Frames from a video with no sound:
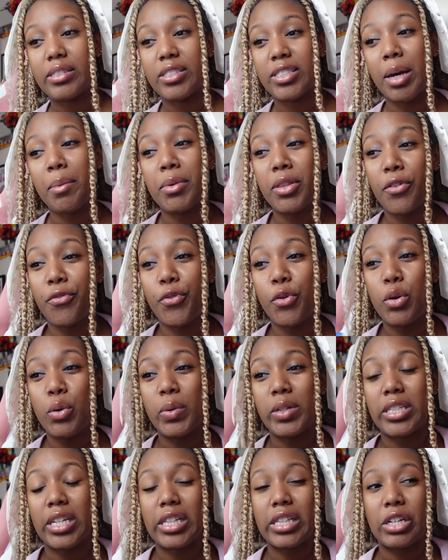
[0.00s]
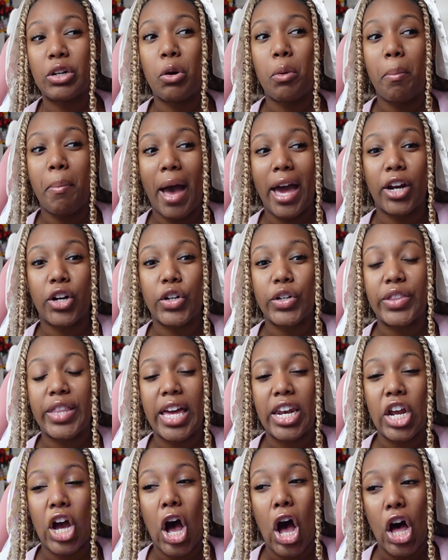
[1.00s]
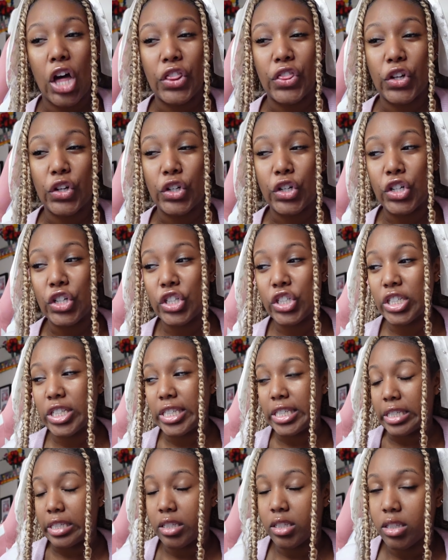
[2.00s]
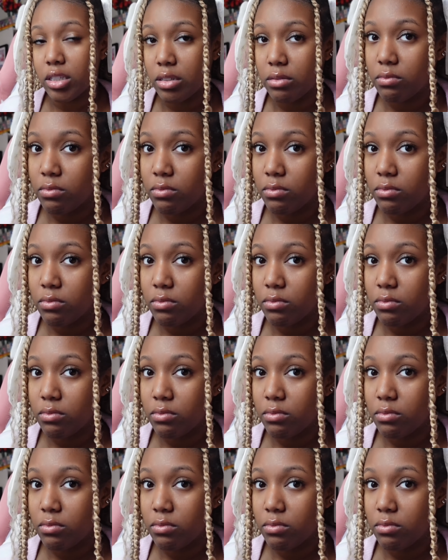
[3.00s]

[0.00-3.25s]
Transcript: Some of the food was a little better than others,